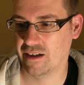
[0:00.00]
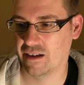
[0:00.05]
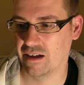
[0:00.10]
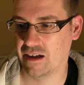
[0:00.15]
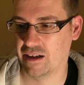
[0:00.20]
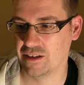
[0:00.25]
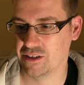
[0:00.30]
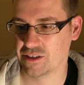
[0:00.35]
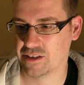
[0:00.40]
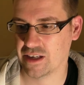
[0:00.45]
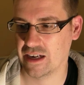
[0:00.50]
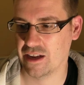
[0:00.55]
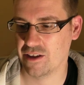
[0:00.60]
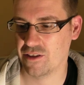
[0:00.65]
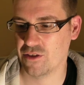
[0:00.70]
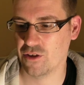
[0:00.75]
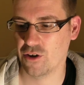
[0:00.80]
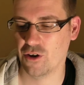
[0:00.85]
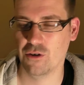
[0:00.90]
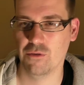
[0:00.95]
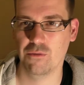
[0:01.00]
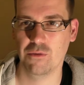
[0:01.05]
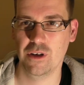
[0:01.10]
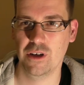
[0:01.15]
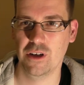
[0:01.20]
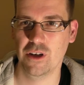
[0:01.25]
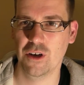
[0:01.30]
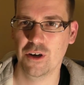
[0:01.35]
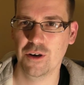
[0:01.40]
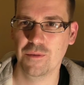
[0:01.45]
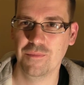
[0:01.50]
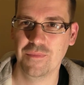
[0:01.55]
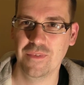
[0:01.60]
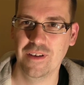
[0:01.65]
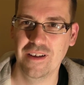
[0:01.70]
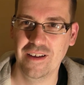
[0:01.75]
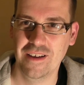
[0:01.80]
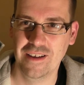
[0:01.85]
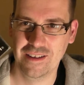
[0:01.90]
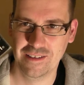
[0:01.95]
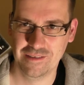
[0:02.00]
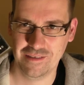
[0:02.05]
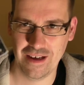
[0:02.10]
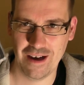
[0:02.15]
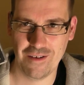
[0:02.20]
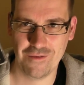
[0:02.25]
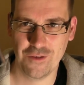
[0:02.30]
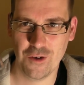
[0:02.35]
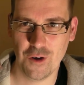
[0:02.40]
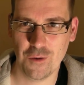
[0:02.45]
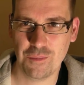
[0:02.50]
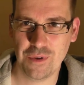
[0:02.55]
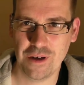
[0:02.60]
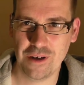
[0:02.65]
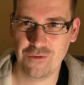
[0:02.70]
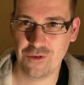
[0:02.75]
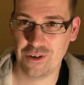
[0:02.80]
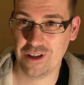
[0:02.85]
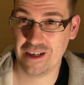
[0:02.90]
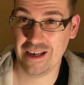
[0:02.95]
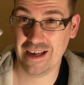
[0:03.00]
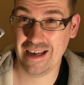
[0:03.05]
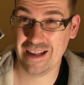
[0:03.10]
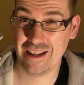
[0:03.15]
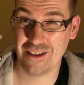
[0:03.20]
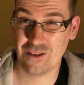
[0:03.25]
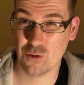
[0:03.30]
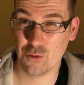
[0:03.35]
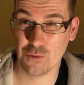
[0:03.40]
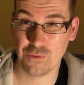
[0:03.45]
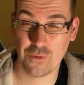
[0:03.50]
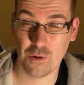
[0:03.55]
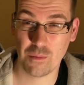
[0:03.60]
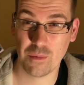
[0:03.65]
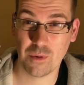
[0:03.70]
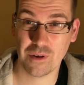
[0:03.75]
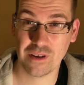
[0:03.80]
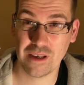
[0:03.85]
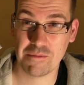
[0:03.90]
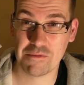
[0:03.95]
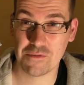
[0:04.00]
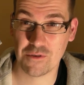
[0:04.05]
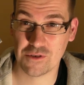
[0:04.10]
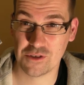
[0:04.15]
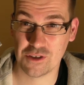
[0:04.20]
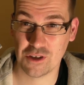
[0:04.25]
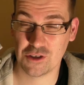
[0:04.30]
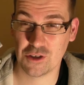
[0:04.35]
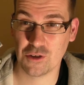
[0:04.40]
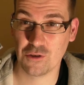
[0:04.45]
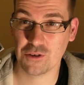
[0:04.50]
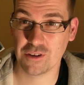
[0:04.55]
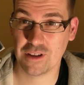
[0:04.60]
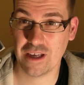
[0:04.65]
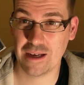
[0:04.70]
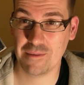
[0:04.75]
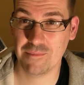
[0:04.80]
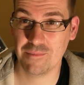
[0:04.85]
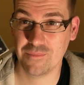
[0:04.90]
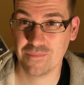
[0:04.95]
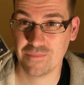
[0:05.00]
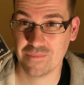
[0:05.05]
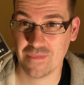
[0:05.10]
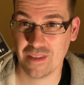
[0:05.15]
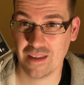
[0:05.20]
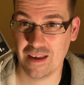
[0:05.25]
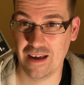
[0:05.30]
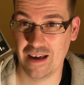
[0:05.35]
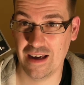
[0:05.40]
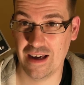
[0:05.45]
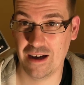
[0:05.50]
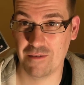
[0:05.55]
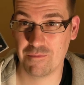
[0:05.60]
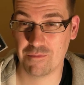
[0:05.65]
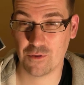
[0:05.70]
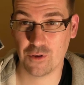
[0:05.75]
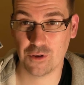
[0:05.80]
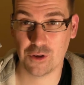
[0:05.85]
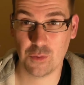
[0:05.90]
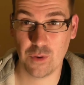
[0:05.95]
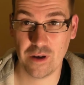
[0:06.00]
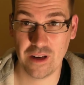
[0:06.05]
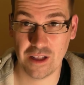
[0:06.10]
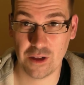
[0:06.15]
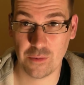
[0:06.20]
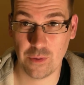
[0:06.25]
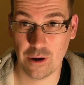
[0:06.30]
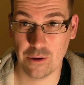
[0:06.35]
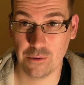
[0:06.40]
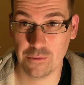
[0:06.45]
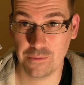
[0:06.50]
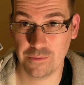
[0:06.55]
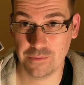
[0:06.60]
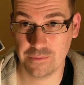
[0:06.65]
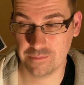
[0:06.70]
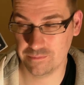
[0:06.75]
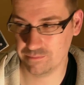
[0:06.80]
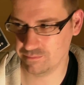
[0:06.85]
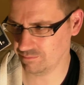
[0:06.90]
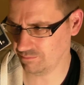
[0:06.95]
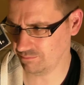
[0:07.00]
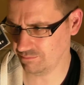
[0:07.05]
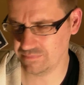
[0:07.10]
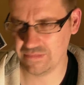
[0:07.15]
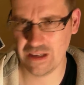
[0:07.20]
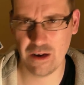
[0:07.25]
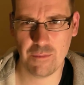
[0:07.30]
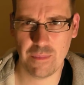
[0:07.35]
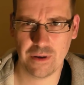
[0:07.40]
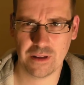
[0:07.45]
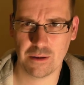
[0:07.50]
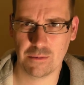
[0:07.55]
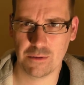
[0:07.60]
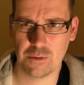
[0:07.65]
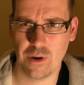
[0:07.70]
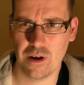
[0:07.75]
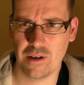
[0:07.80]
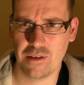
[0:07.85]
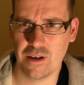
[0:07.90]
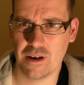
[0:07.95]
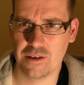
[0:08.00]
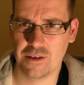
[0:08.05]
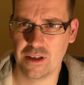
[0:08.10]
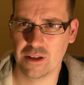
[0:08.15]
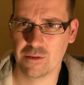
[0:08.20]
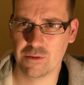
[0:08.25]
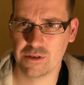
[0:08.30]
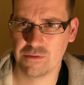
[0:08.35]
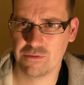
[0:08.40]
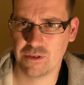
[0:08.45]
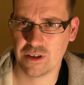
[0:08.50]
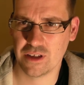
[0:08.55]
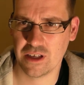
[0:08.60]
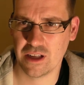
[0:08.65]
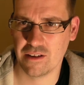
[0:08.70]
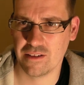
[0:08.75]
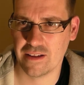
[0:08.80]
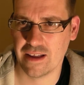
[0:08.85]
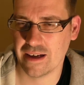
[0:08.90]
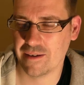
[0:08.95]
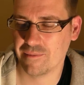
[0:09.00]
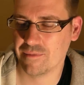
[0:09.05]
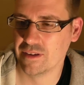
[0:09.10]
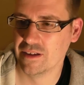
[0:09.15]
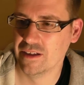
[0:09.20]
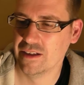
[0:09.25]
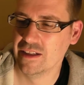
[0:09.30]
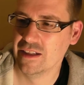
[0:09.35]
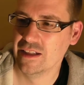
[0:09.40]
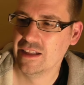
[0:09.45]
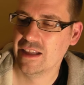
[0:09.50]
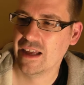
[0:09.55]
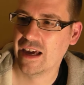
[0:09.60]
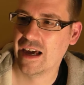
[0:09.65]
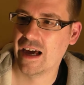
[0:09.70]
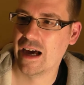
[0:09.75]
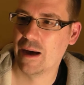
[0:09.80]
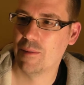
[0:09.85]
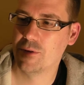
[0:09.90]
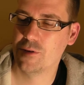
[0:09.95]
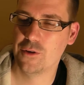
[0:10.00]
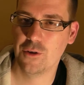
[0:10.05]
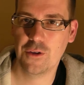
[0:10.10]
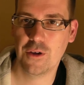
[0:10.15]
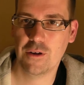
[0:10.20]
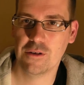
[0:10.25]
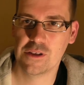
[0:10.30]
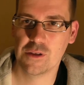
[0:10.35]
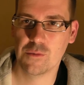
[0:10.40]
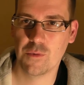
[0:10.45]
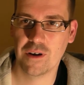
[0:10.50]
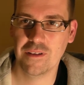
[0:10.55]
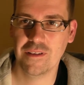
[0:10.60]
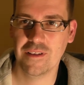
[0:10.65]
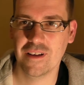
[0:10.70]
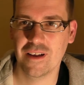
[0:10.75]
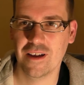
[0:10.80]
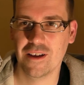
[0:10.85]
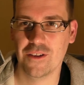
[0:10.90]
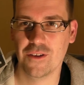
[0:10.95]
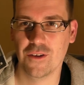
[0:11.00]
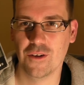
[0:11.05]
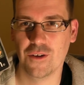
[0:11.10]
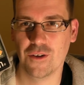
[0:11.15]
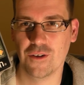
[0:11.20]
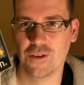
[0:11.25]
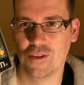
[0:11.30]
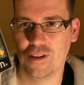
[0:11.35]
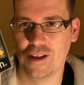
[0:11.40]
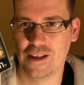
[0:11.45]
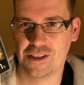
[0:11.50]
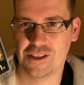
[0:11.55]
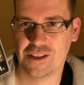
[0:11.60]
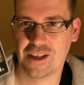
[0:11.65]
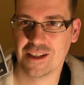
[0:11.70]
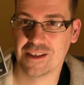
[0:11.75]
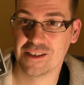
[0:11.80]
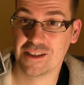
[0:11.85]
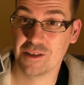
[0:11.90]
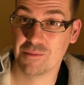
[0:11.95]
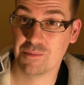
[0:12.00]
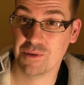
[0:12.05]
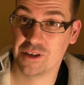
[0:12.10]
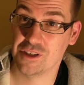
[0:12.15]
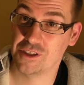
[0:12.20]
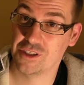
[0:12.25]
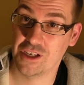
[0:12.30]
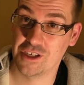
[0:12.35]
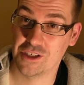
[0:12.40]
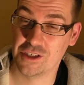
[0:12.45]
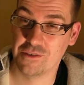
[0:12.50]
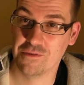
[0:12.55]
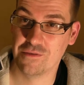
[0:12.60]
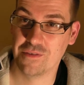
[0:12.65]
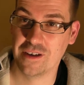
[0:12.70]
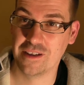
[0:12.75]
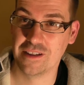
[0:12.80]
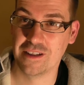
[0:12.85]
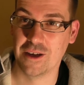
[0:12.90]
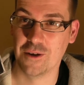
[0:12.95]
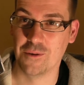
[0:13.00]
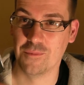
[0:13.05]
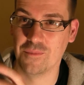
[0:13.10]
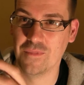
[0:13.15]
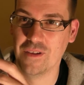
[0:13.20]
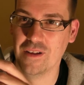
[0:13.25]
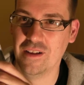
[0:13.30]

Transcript: I just kind of thought, well, you know, I've not played really any of the old Formula 1 games for such a long time. I've got 2012. Never picked up 2013, I wasn't really keen on that. But 2001, I thought, let's stick this in the PlayStation and find out